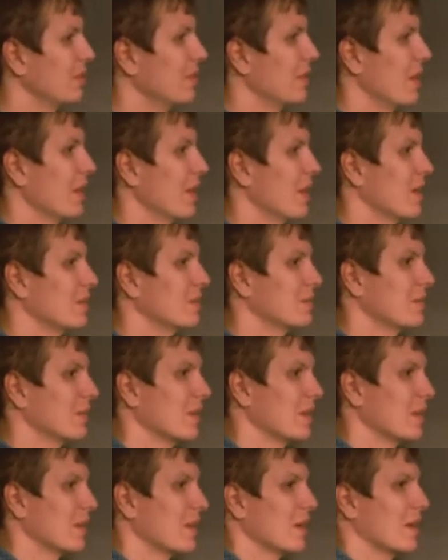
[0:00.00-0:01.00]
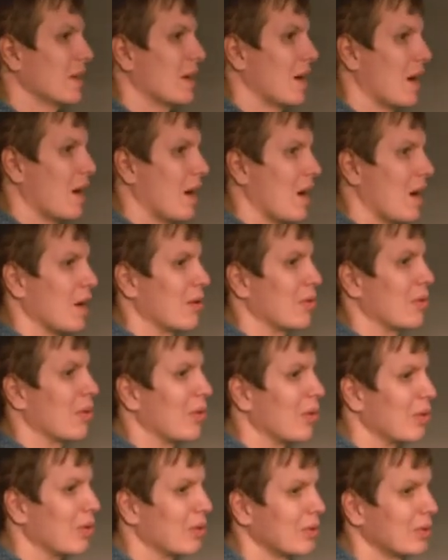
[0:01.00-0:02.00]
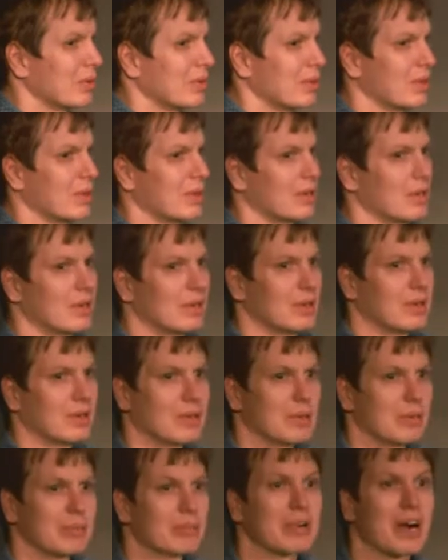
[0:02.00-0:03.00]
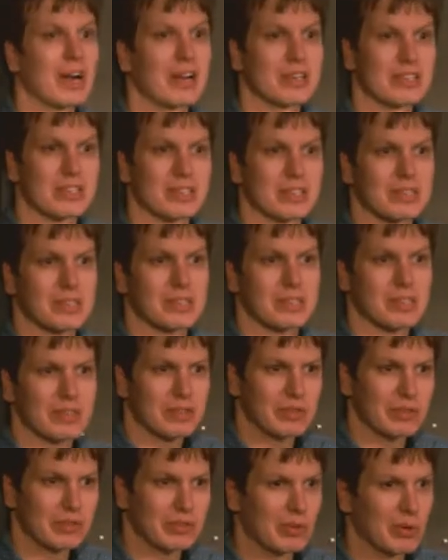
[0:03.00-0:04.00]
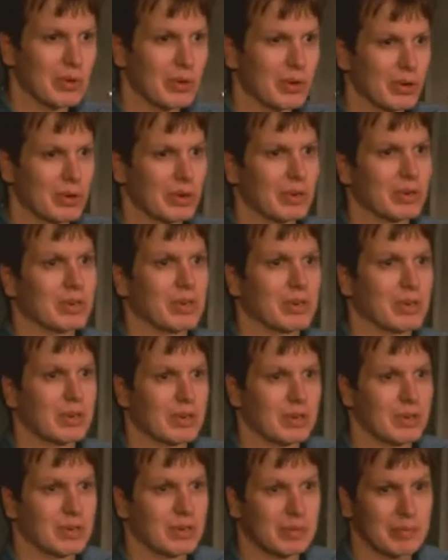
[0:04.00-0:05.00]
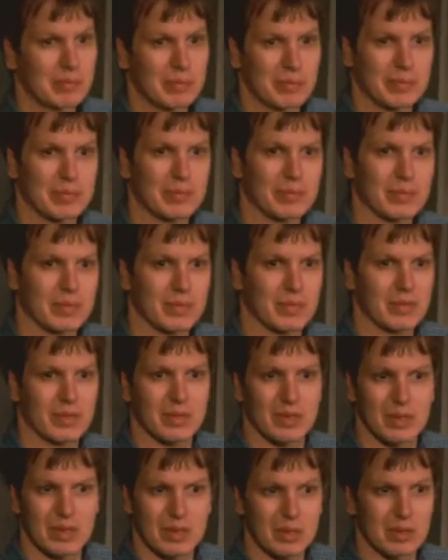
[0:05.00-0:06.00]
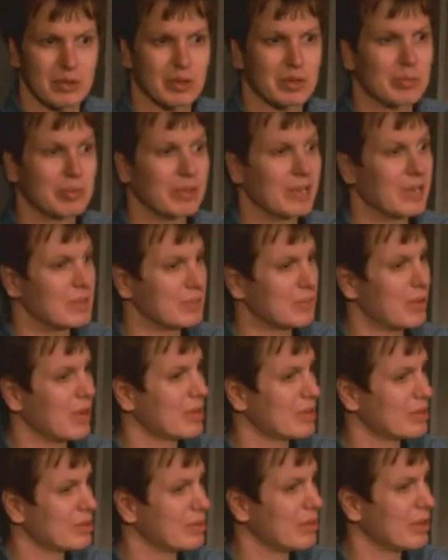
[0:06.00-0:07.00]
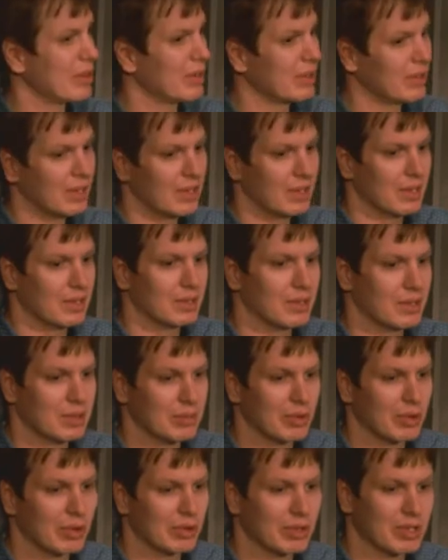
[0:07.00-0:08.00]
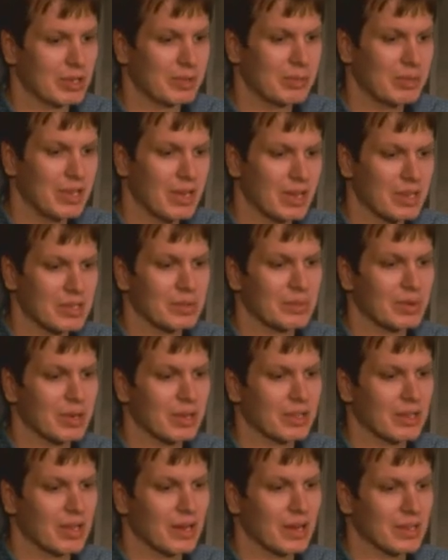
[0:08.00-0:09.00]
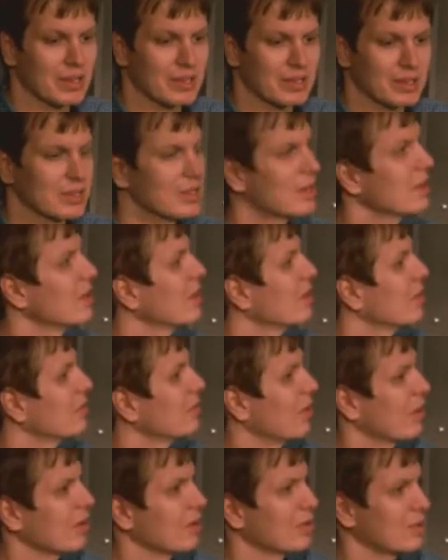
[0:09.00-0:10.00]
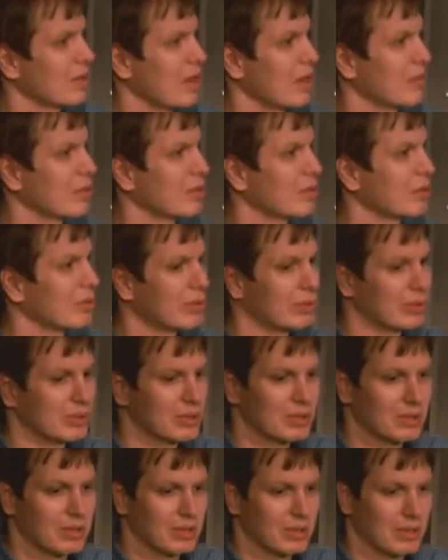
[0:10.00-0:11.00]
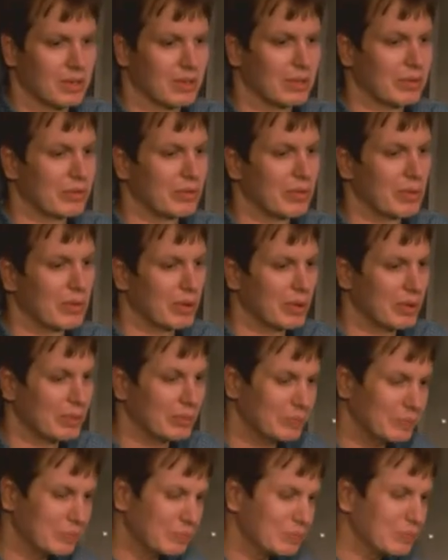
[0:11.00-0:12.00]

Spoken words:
We have our own branches for to replace MySQL and MongoDB, as well as various other tools for